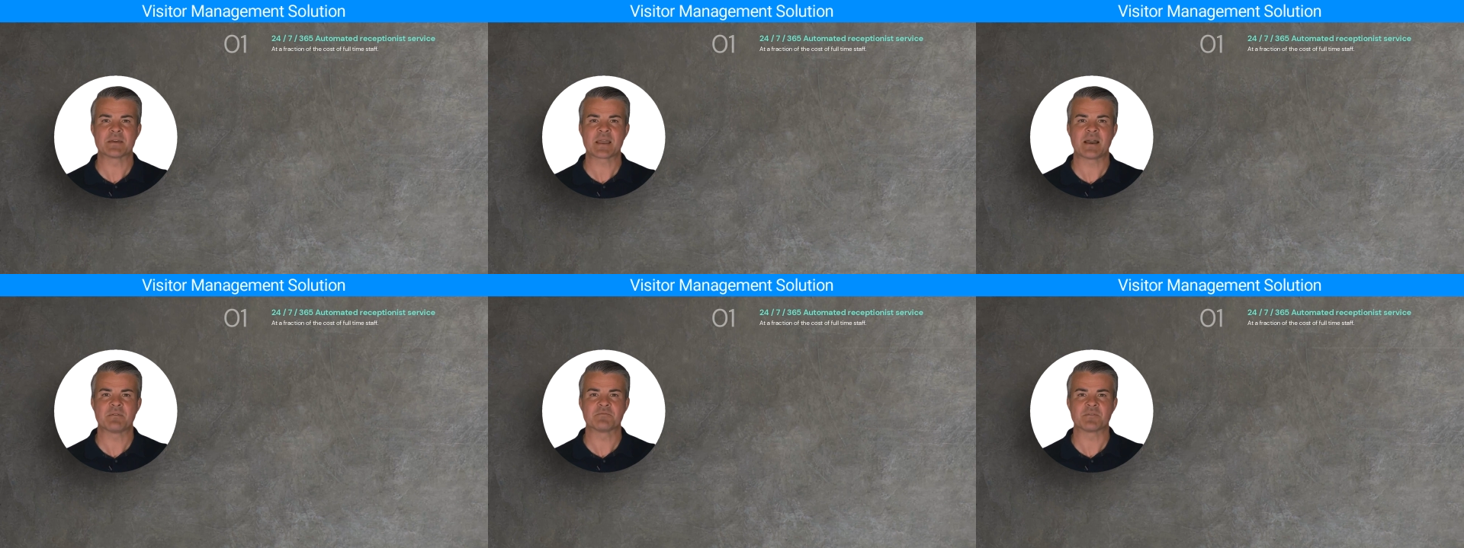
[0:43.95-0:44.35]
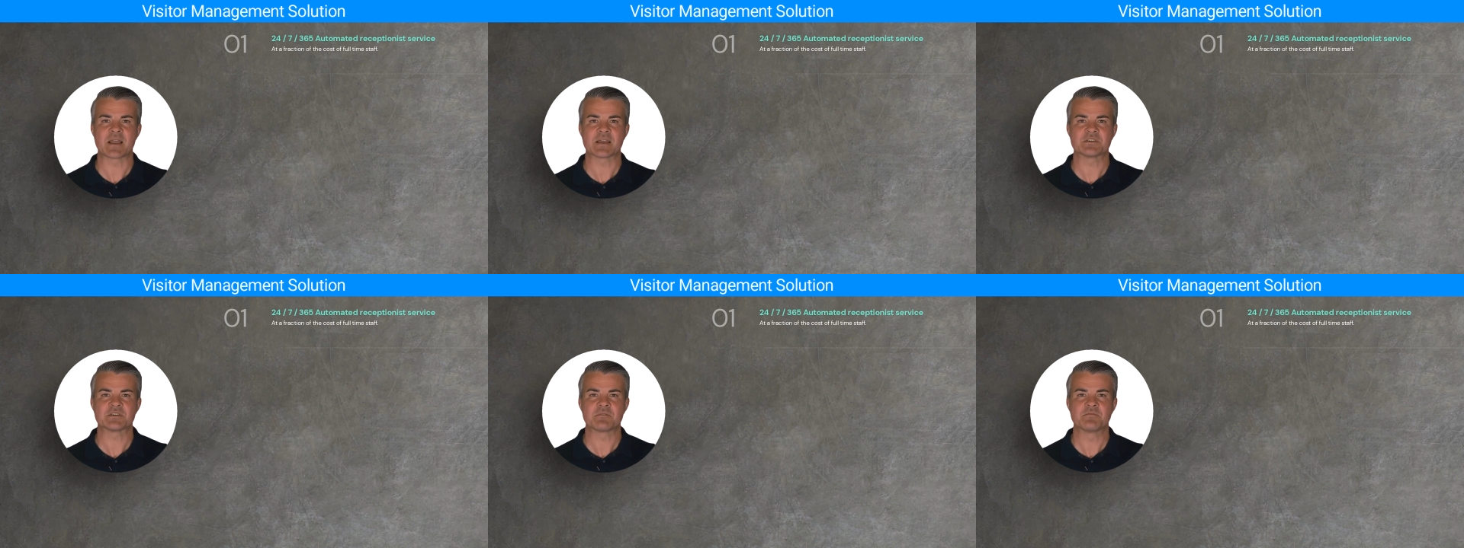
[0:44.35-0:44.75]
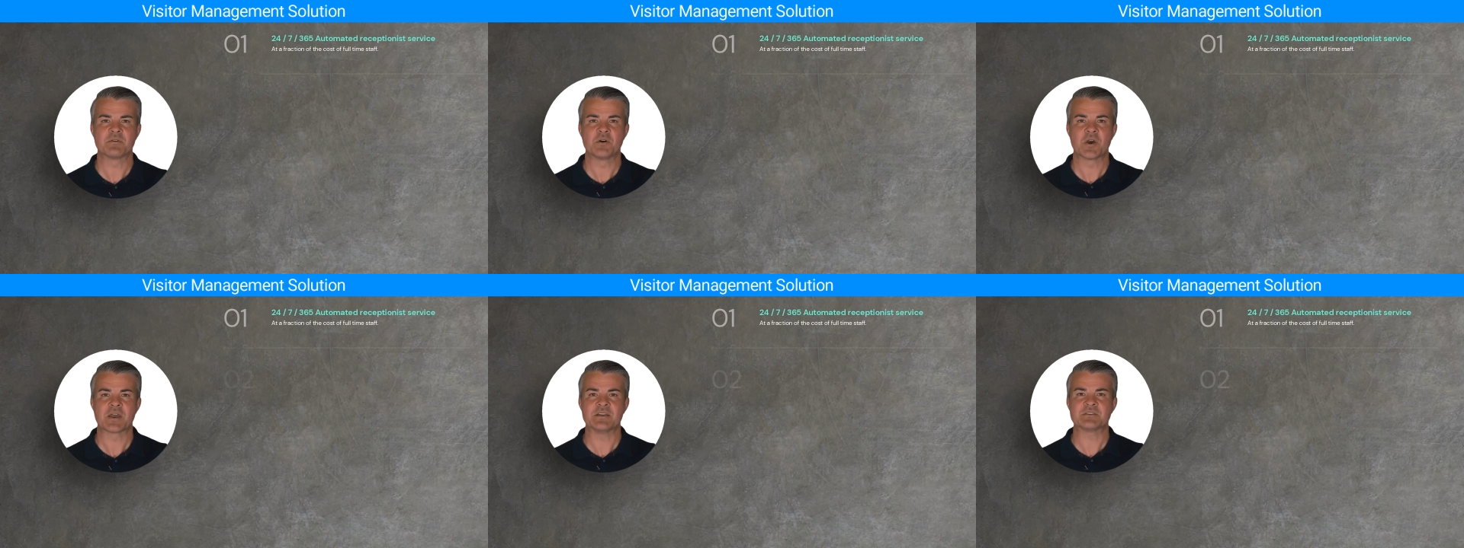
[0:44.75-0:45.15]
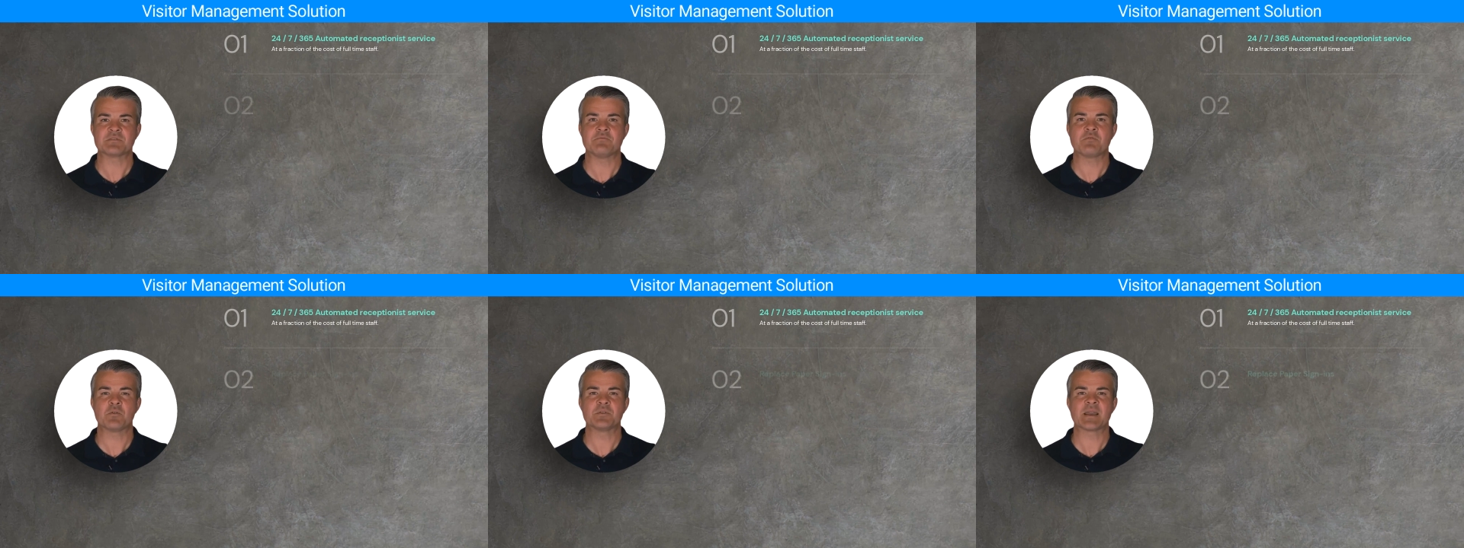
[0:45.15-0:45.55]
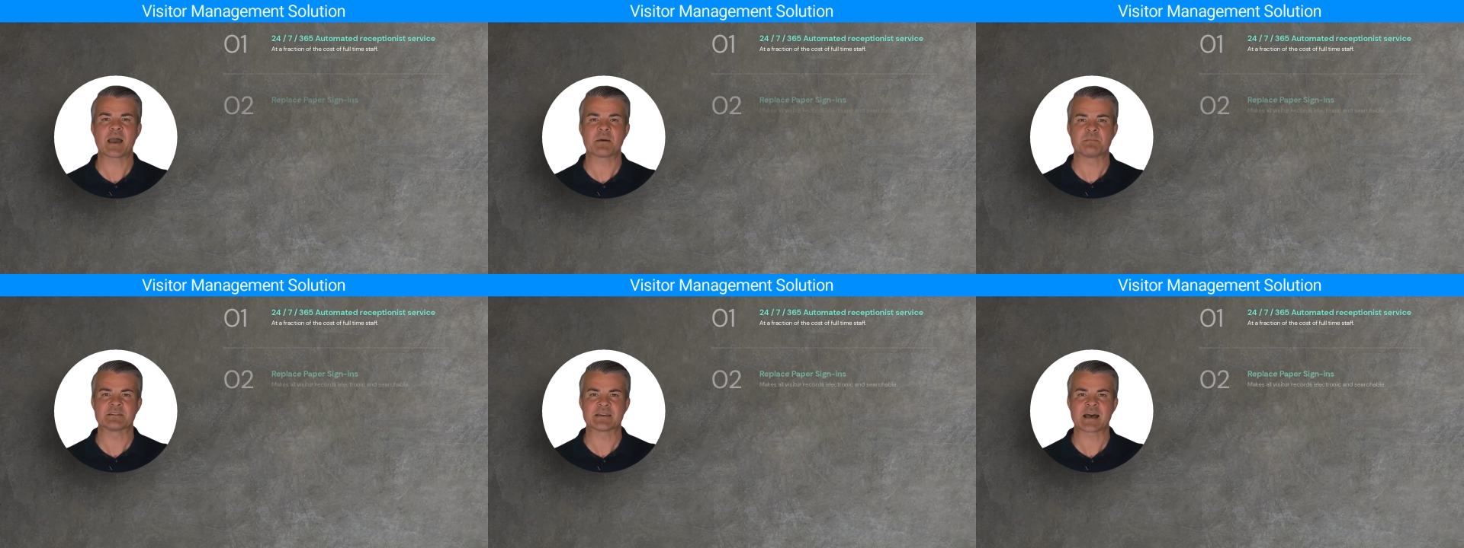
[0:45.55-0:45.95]
at a fraction of the cost of
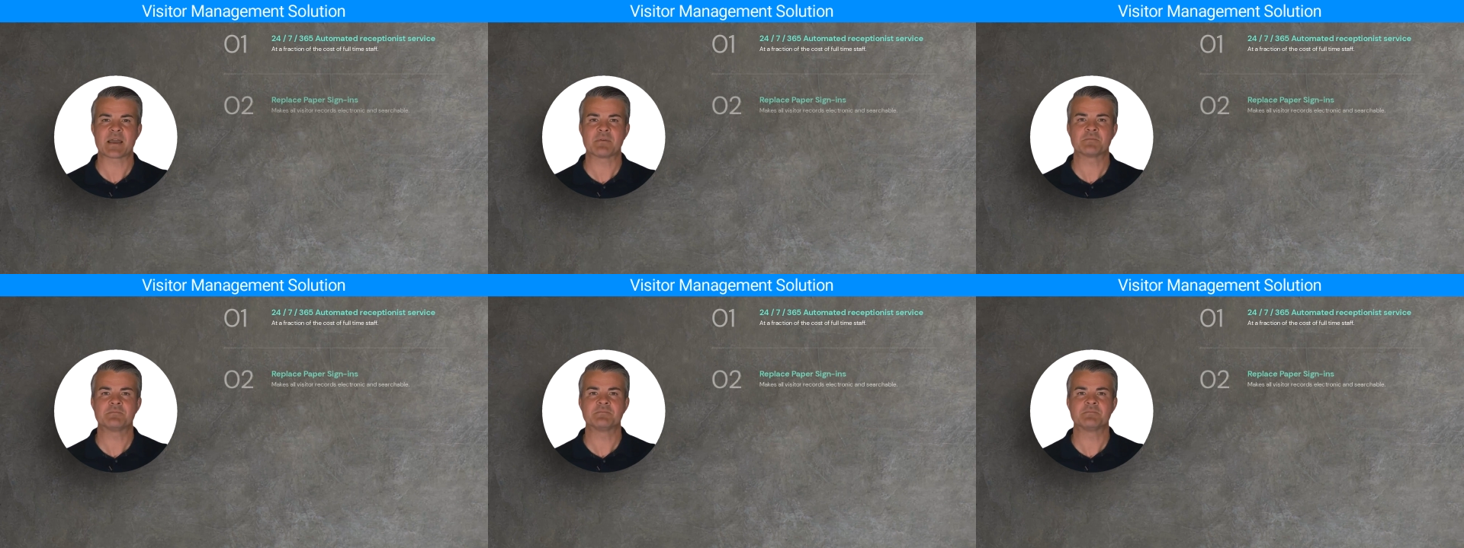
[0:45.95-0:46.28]
full-time staff.